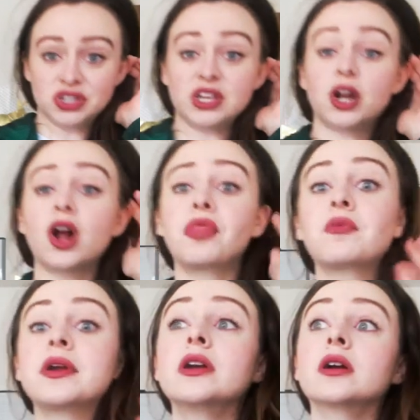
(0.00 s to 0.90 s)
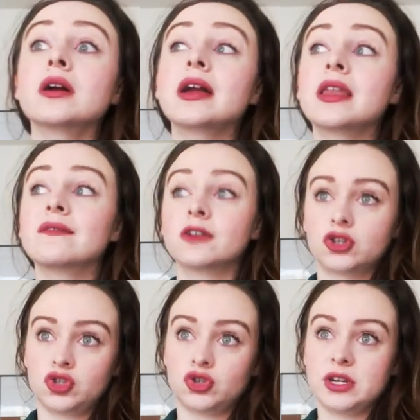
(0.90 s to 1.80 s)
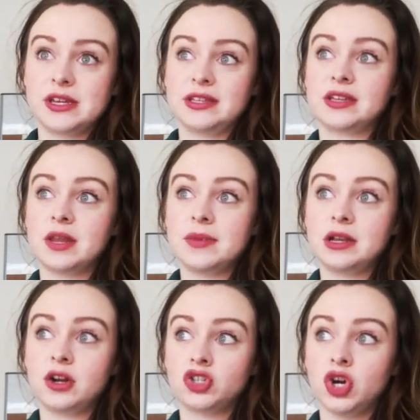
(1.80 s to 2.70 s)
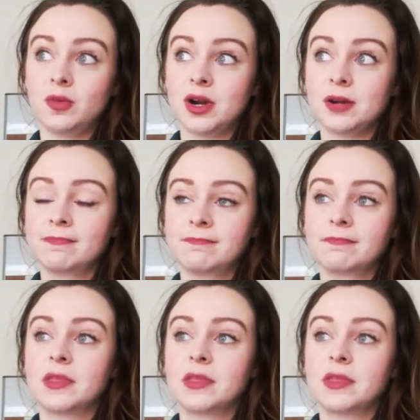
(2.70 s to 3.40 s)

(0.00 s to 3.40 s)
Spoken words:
years later. Our 3-year anniversary is going to be in October,